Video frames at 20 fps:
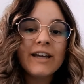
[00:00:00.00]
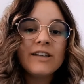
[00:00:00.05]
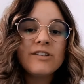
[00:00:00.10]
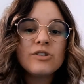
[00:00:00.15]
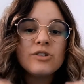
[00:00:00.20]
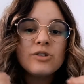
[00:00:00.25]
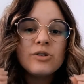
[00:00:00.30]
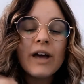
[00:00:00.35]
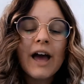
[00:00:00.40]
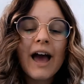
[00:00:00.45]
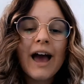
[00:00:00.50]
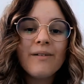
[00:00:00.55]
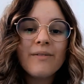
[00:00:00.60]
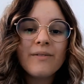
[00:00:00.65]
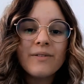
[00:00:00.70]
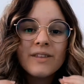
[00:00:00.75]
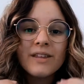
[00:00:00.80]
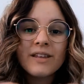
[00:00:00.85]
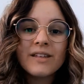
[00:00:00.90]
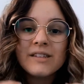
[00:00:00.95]
guys, to
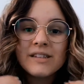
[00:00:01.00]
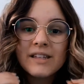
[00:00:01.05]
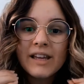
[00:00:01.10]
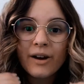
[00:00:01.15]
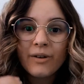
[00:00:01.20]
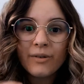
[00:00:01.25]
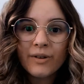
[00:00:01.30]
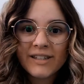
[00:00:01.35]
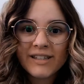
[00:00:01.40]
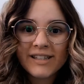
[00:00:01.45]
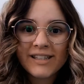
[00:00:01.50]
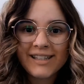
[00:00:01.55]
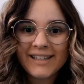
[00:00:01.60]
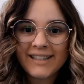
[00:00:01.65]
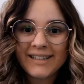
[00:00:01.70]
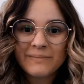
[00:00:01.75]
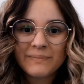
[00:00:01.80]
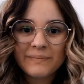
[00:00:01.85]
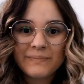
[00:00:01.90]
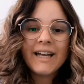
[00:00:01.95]
have this guarantee.